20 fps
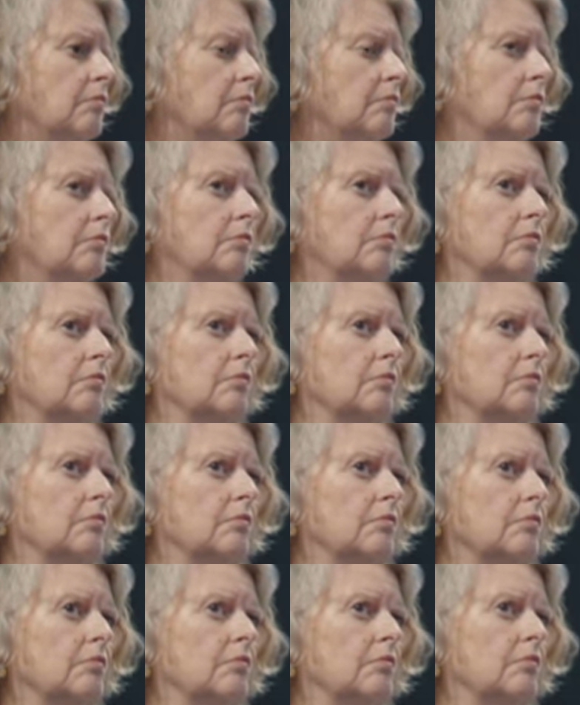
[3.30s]

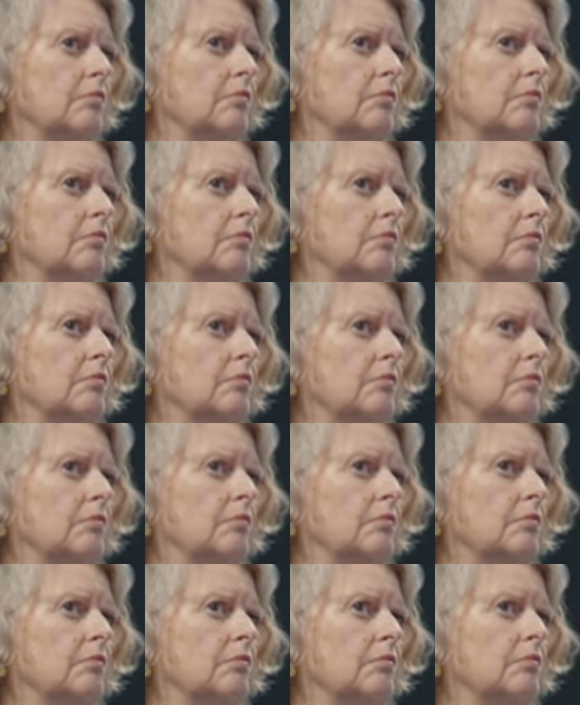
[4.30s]

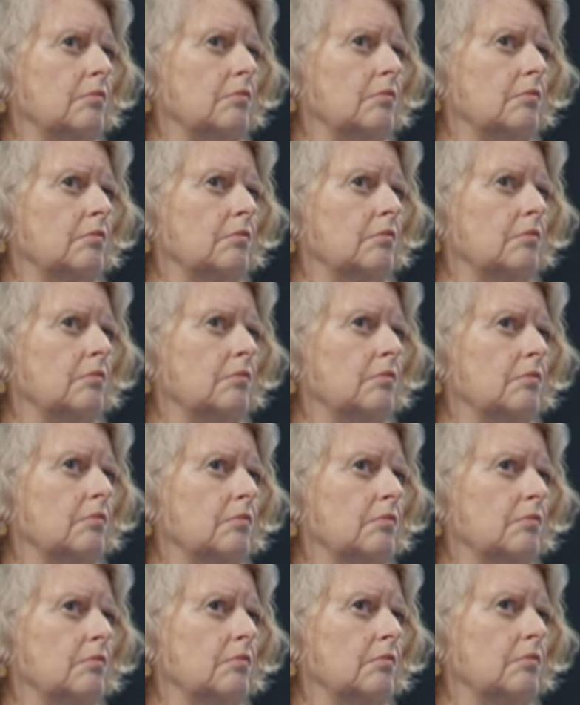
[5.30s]

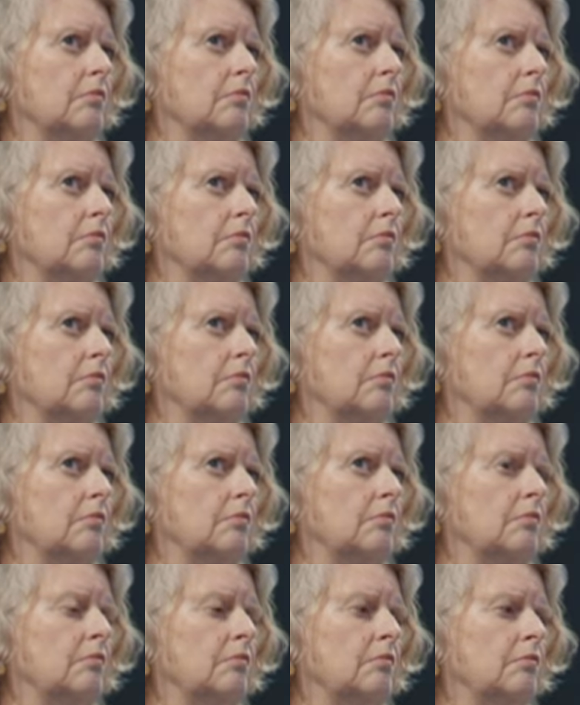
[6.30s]

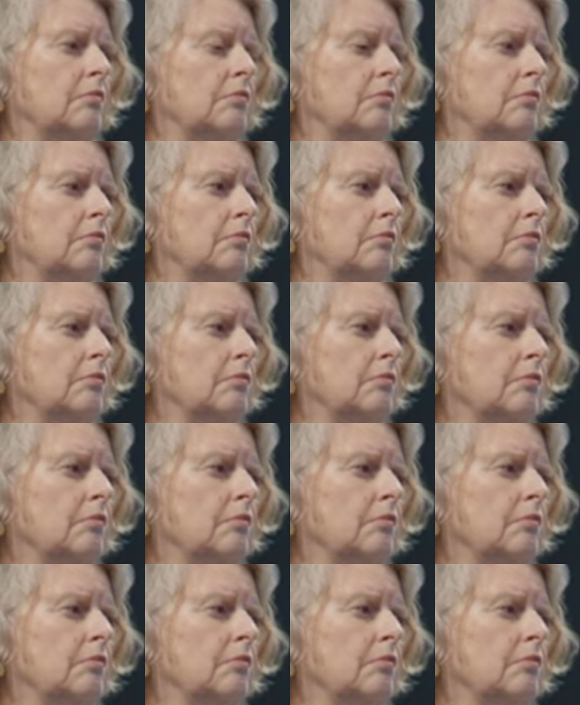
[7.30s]
No words are spoken by the person on screen.